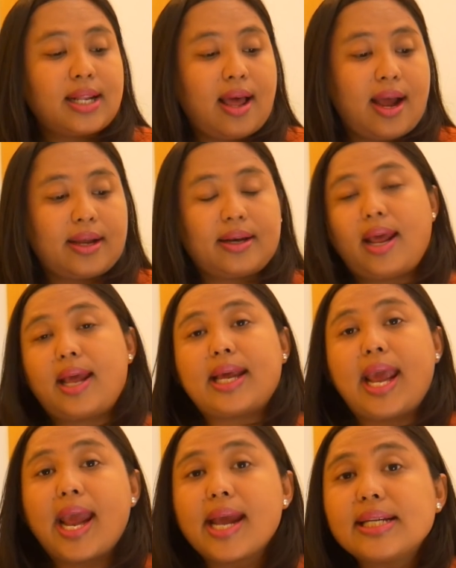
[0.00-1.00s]
like the
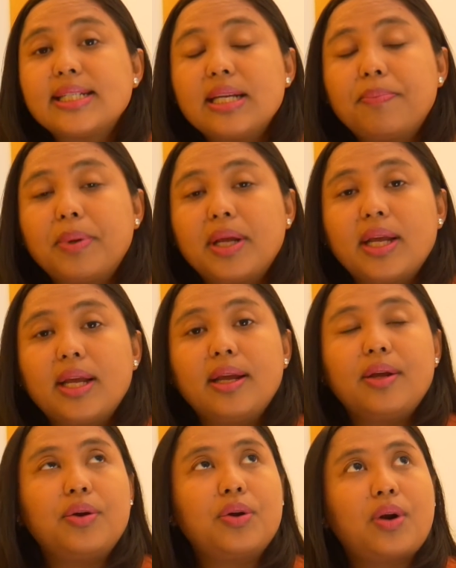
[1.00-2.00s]

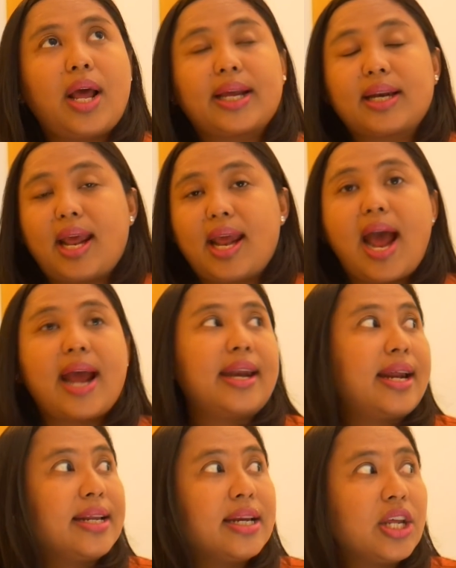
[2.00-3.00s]
KTP, like the
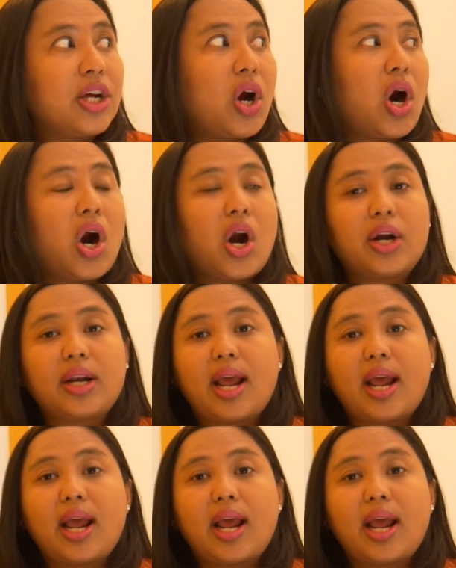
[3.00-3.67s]
identity card,